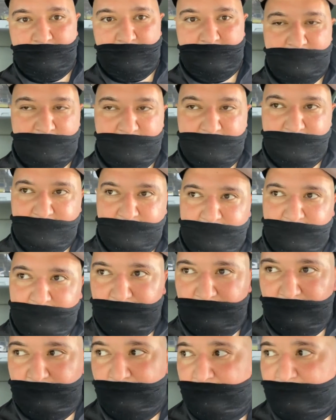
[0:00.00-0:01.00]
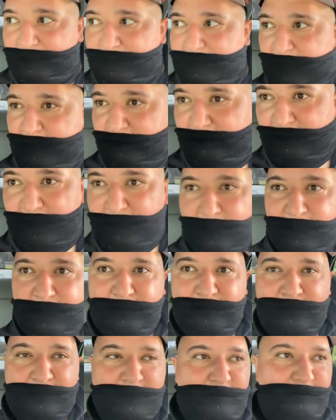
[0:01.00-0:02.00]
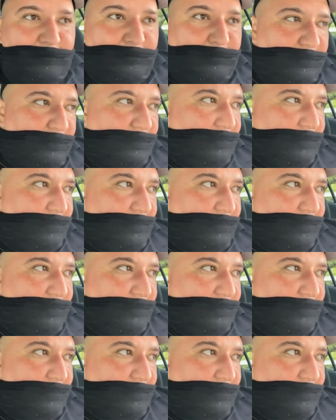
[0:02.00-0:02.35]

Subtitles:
Things are a little bit more tough out here whenever